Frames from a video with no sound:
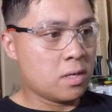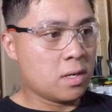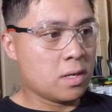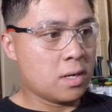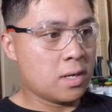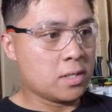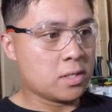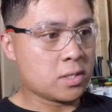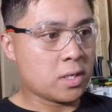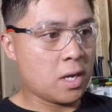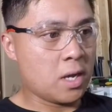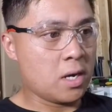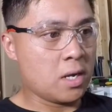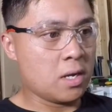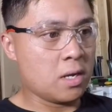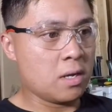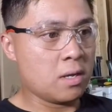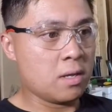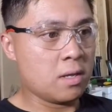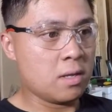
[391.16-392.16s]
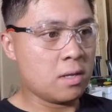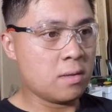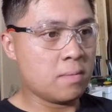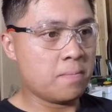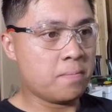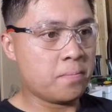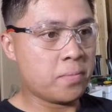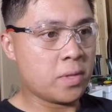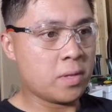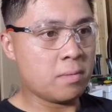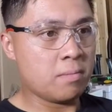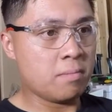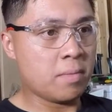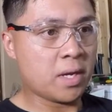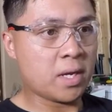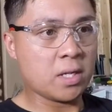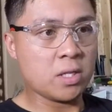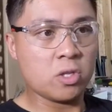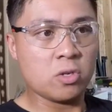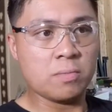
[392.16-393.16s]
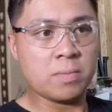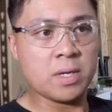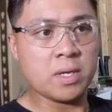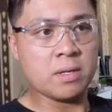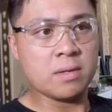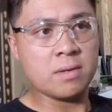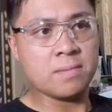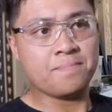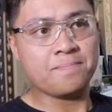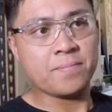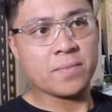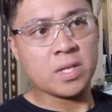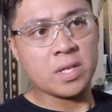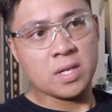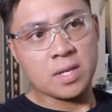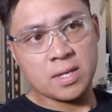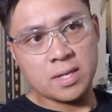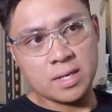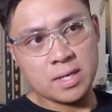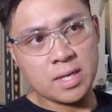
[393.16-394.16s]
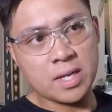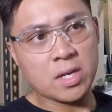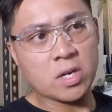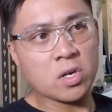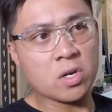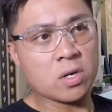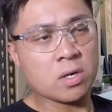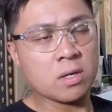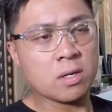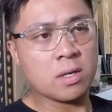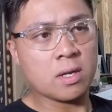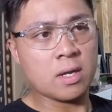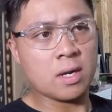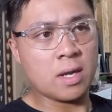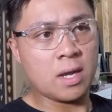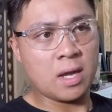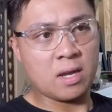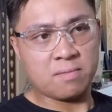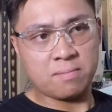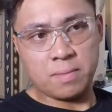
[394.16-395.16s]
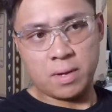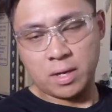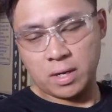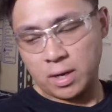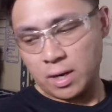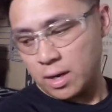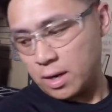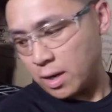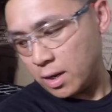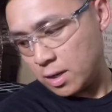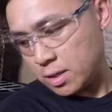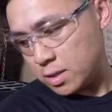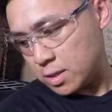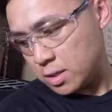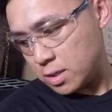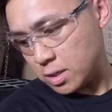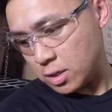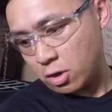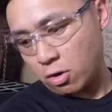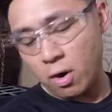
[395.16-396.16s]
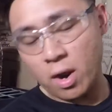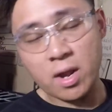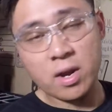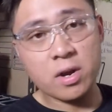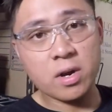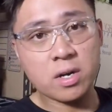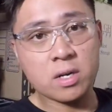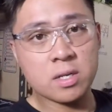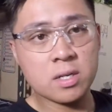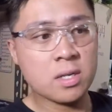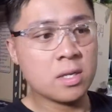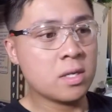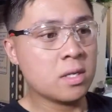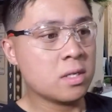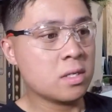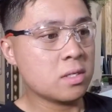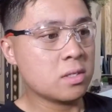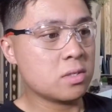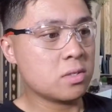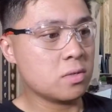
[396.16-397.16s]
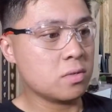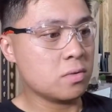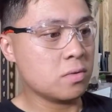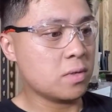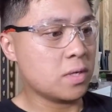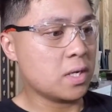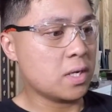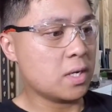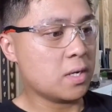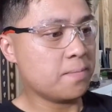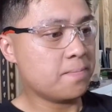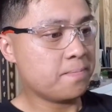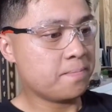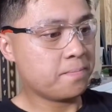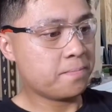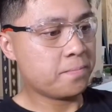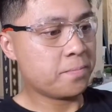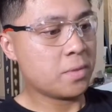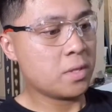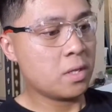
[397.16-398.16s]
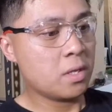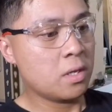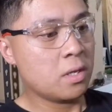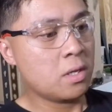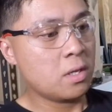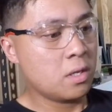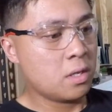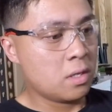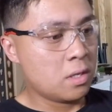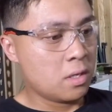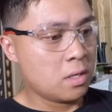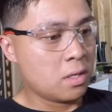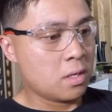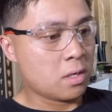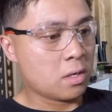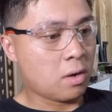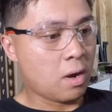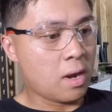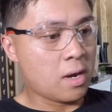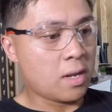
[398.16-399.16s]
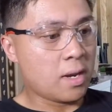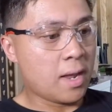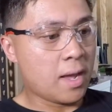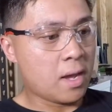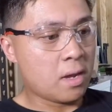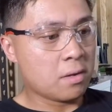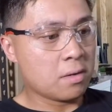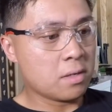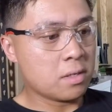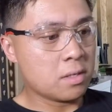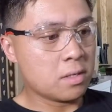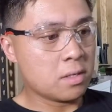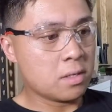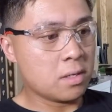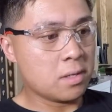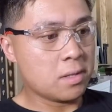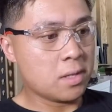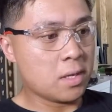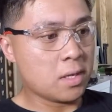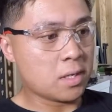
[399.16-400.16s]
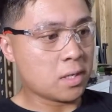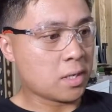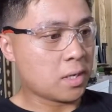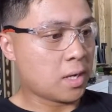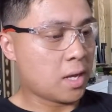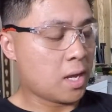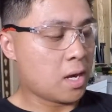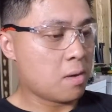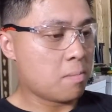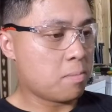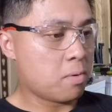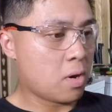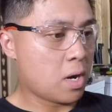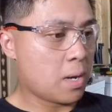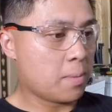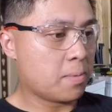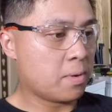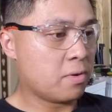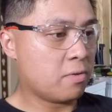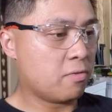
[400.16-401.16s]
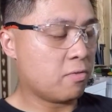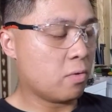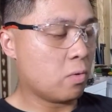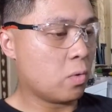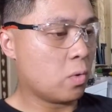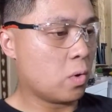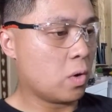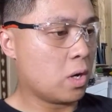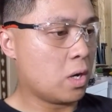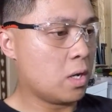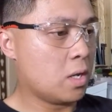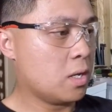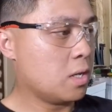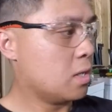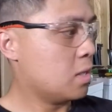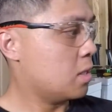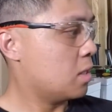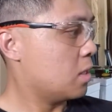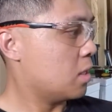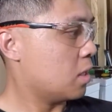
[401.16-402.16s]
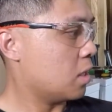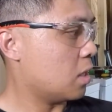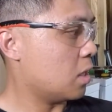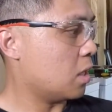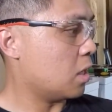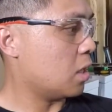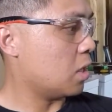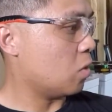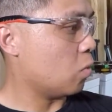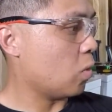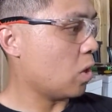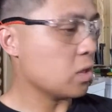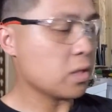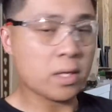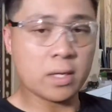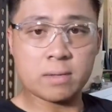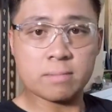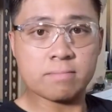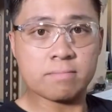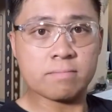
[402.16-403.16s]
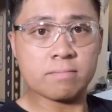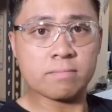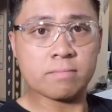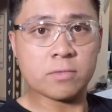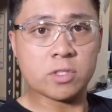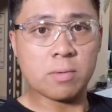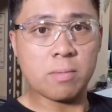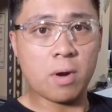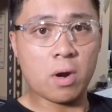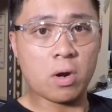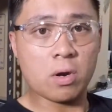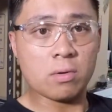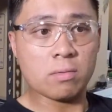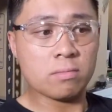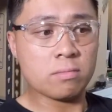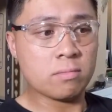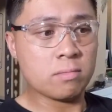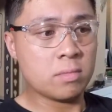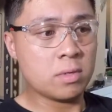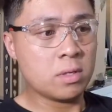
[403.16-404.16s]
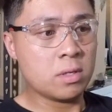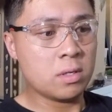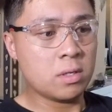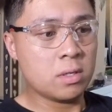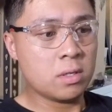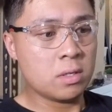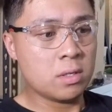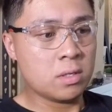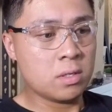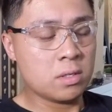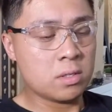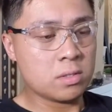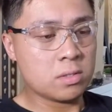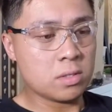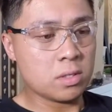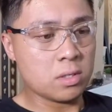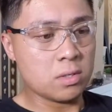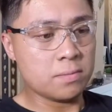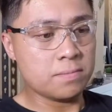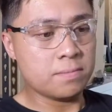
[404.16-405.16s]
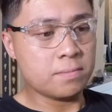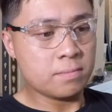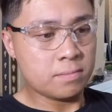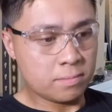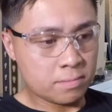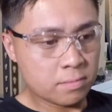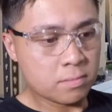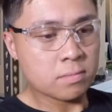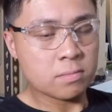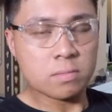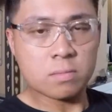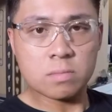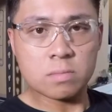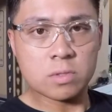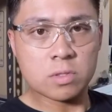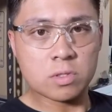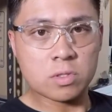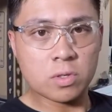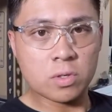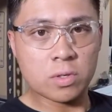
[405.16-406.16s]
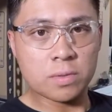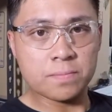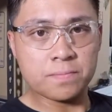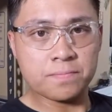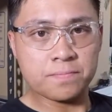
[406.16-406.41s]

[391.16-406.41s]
I just gotta make it a little bit neater, and I have my grinder to grind it out and then get it prepped for welding tomorrow. So let's do it.